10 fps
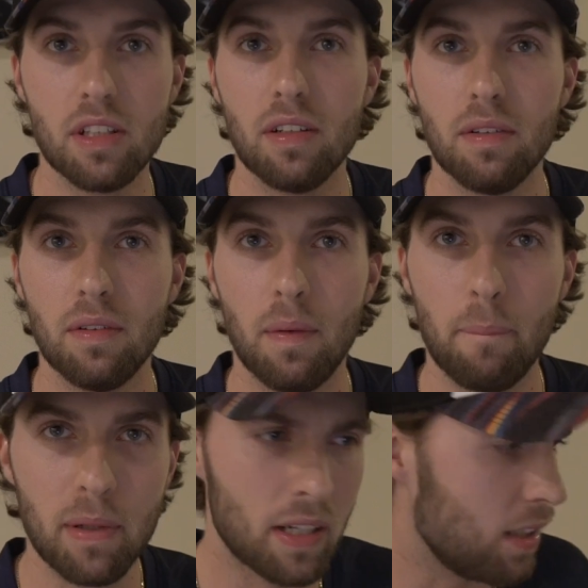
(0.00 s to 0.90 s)
it,
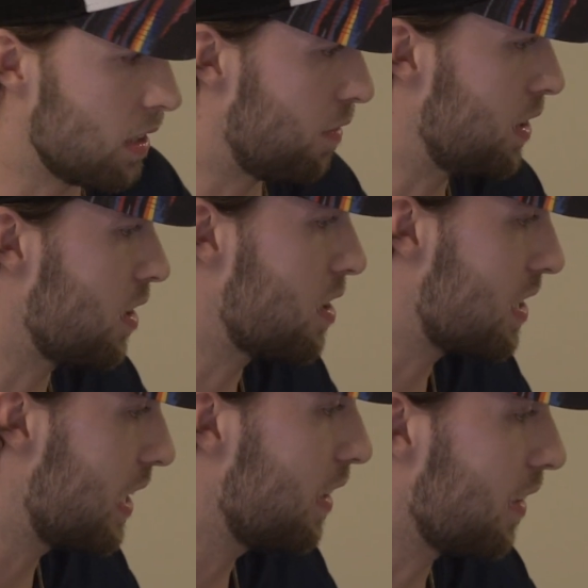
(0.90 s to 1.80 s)
because if it's just
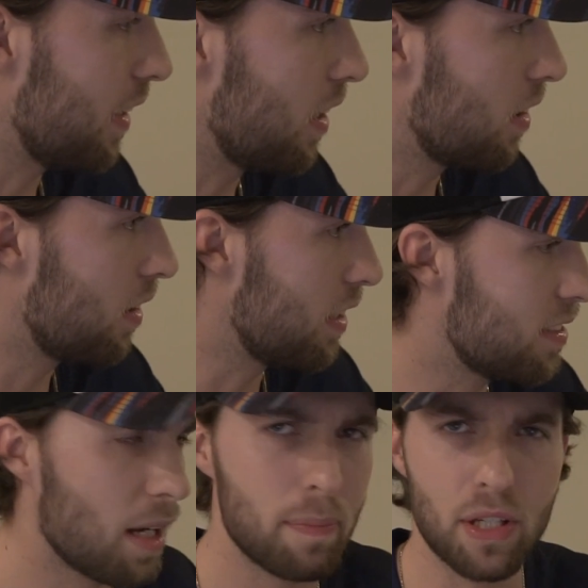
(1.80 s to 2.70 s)
sitting there, it's
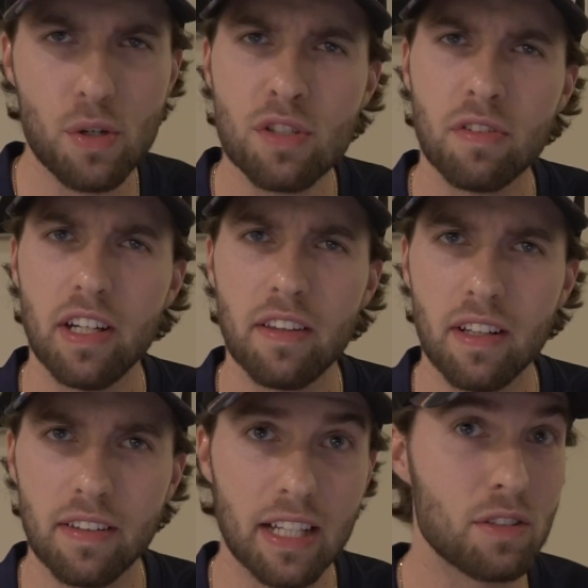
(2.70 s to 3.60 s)
not being used for anything,
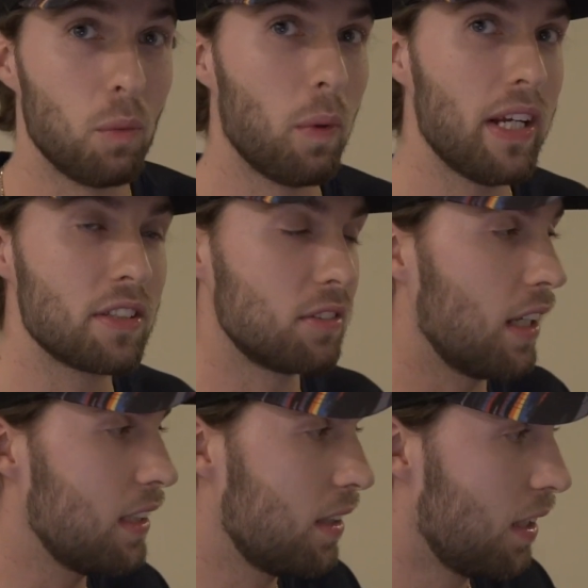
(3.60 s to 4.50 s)
that's a waste,
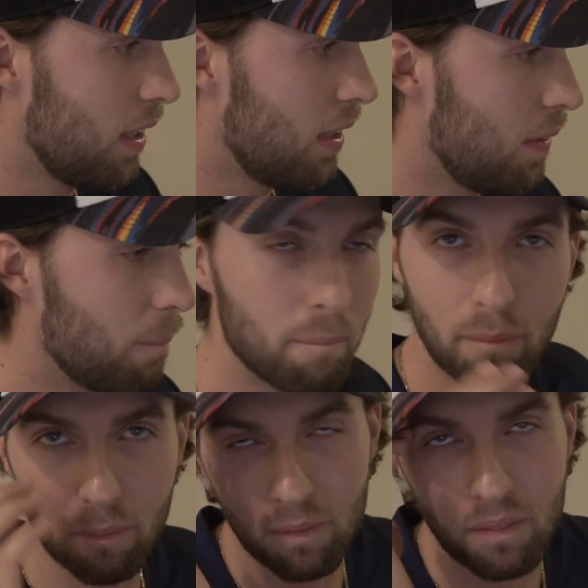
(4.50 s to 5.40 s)
right?
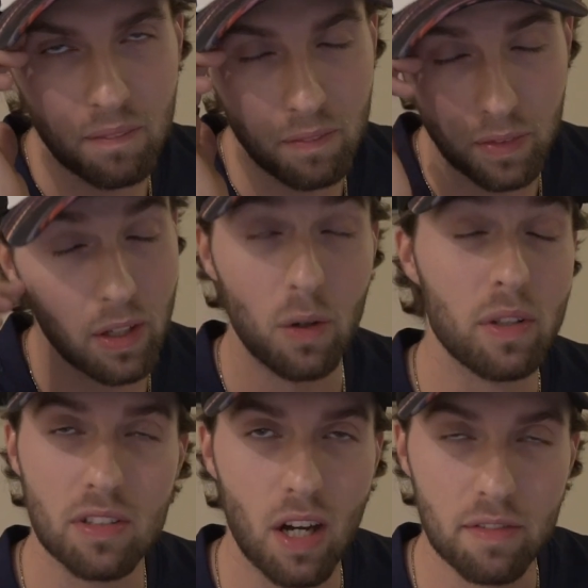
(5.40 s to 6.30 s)
No,
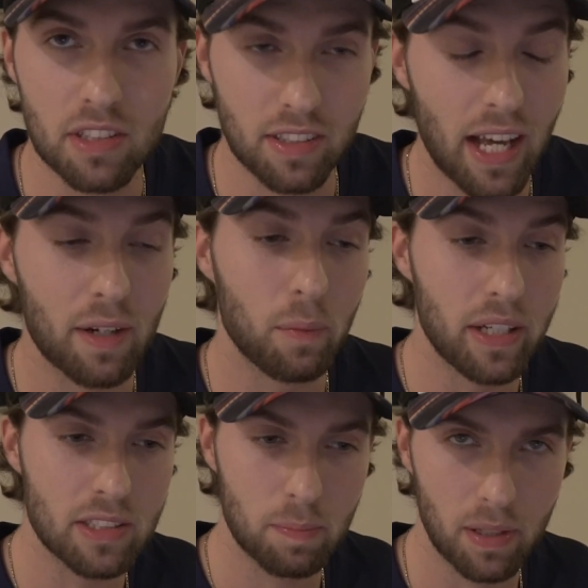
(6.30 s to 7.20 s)
it's obviously not a
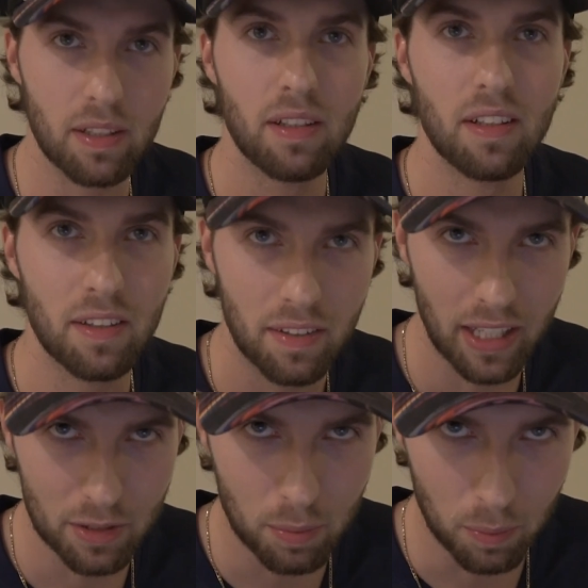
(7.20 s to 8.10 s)
waste, but
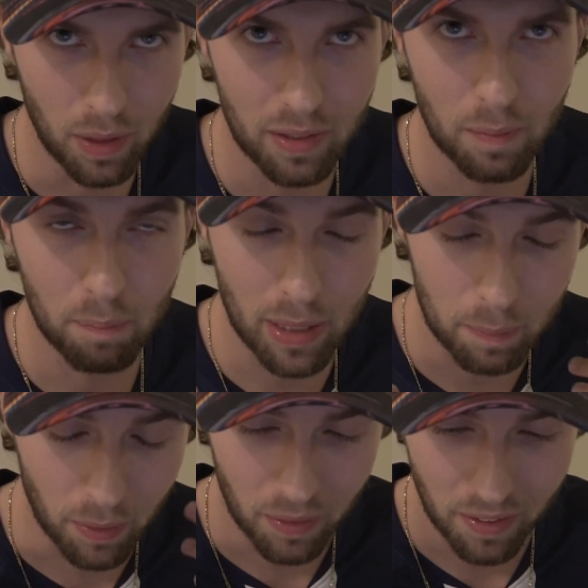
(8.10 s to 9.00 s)
that's what
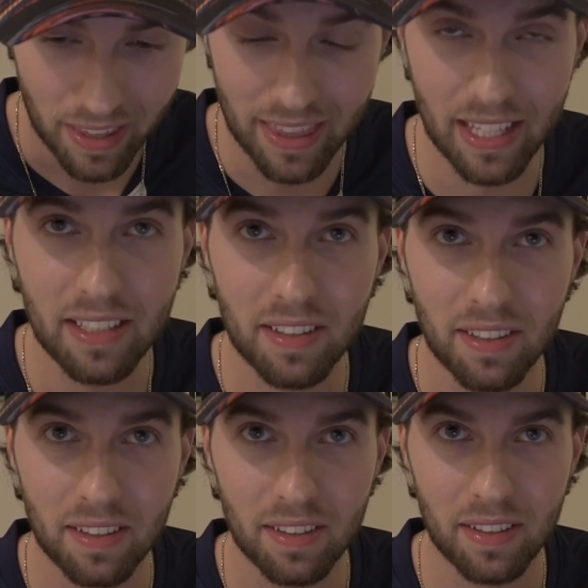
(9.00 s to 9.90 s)
people think
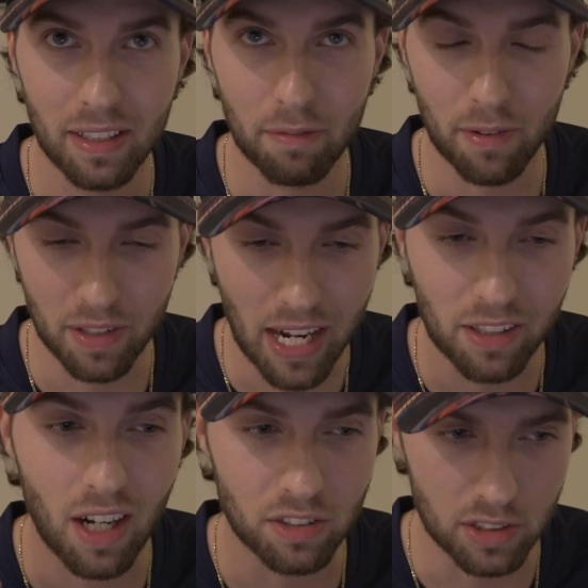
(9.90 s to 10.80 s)
if they're not
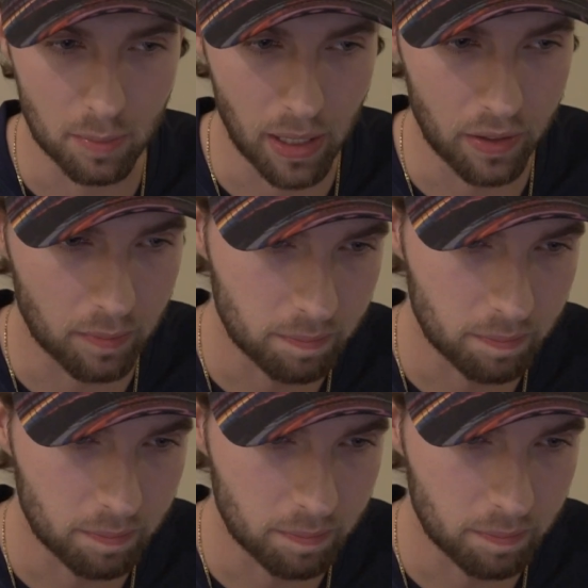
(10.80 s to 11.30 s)
conscious about it.